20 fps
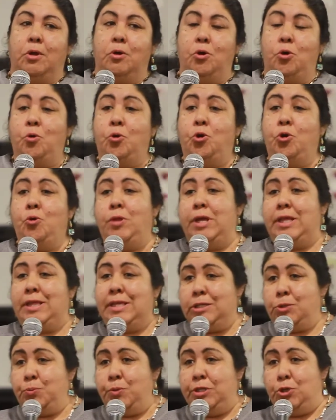Who knew that
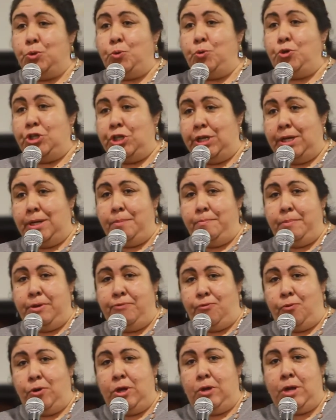this was Huchin
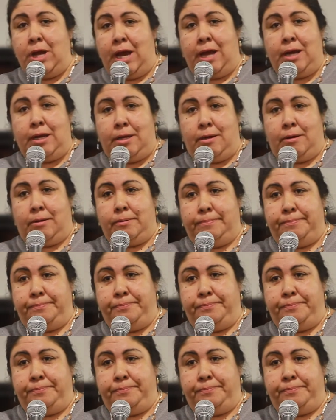before you got here?